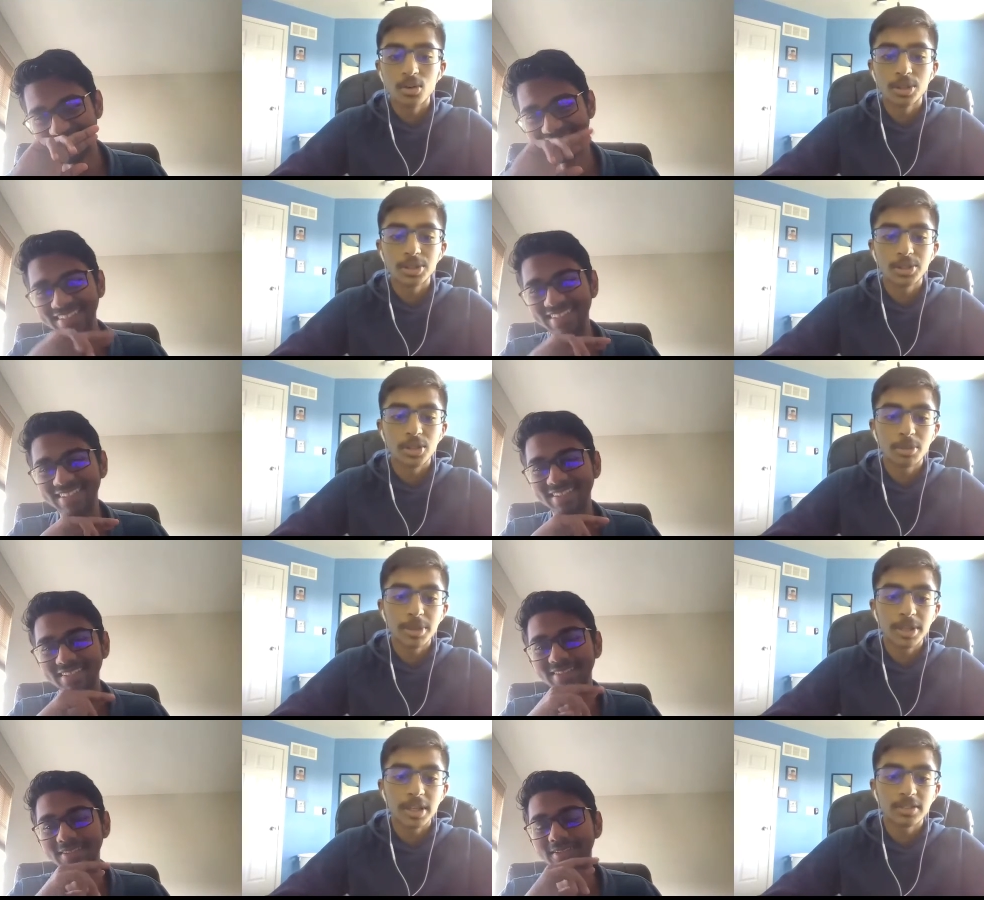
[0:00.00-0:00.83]
Speaker 1: Rohit
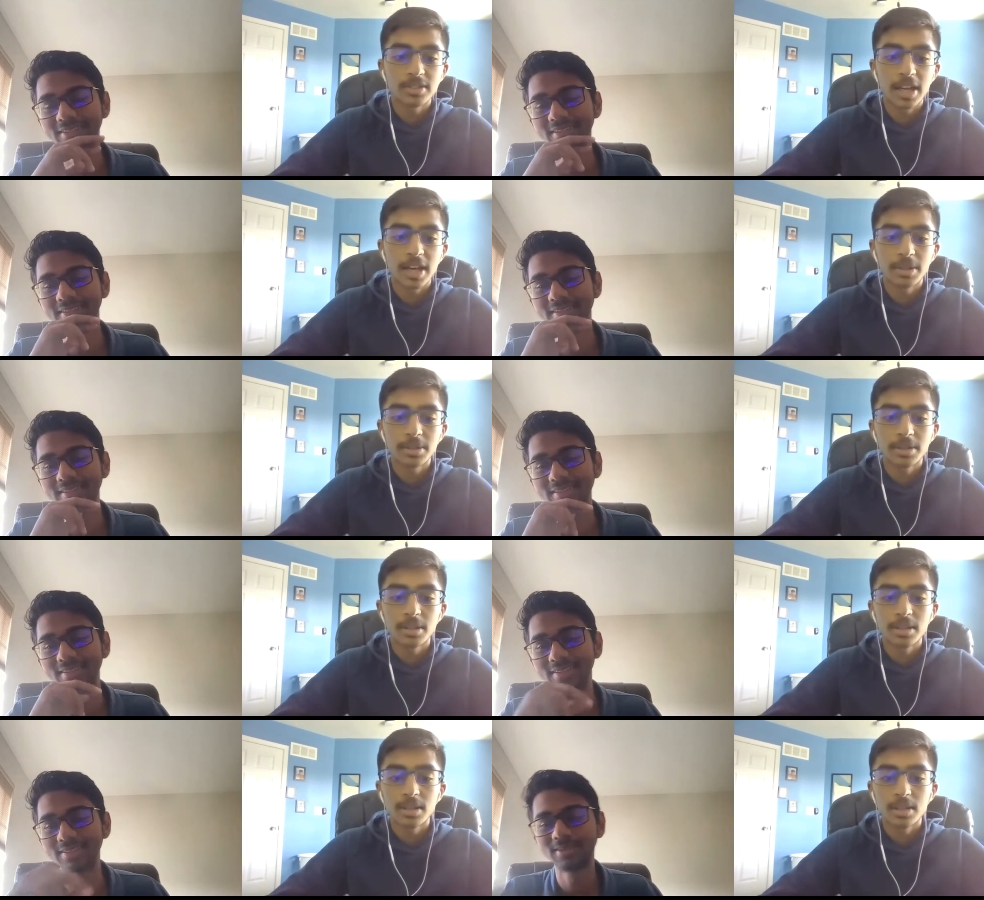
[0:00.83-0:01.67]
Sharma gets out
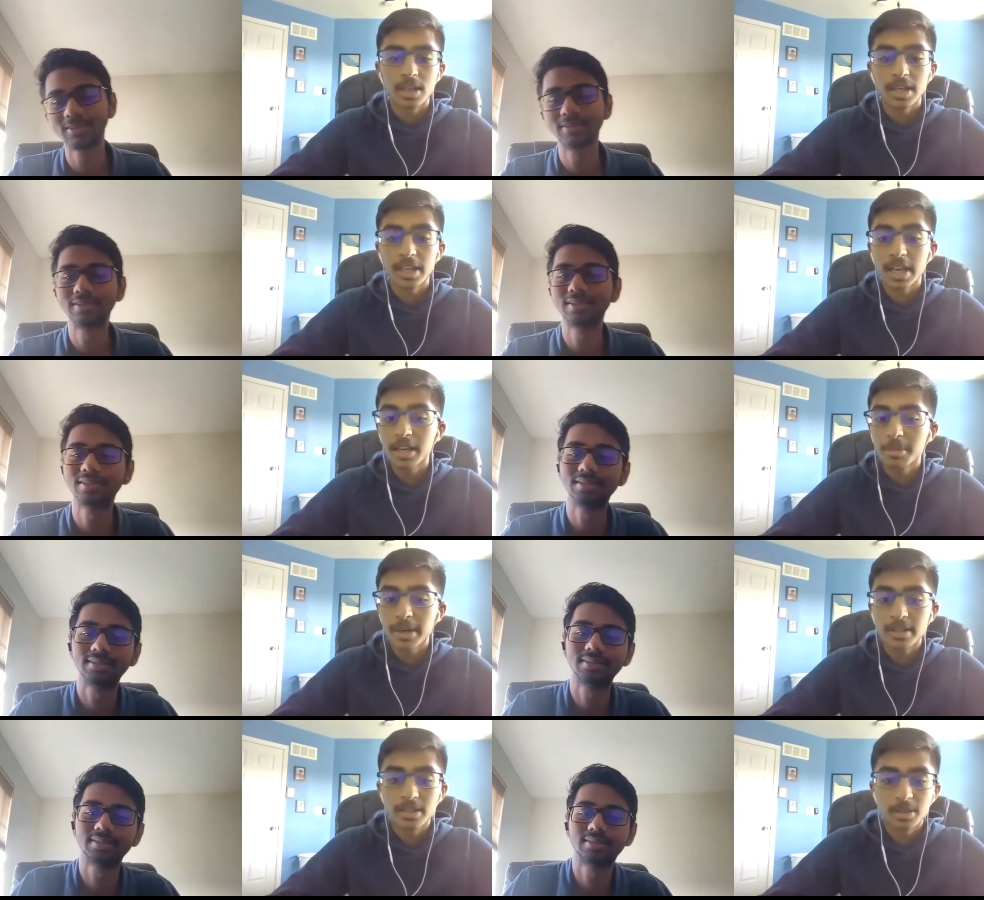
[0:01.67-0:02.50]
again
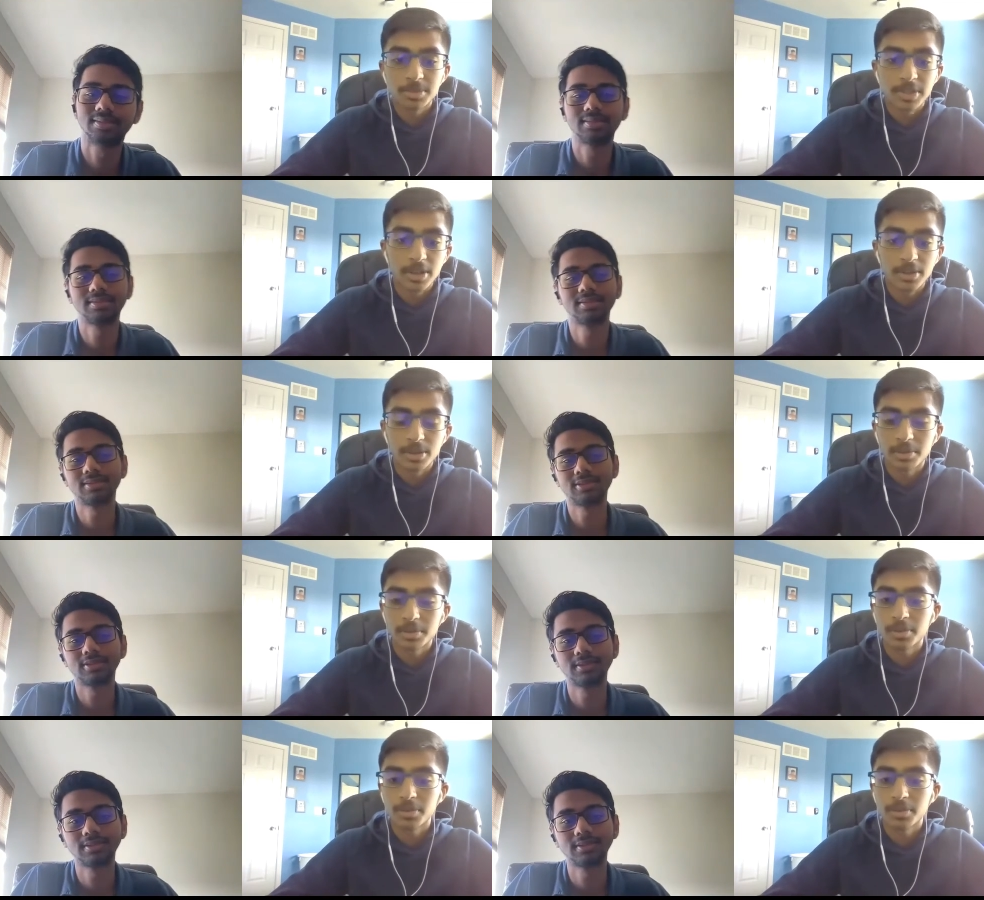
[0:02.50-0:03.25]
by Tim Southee for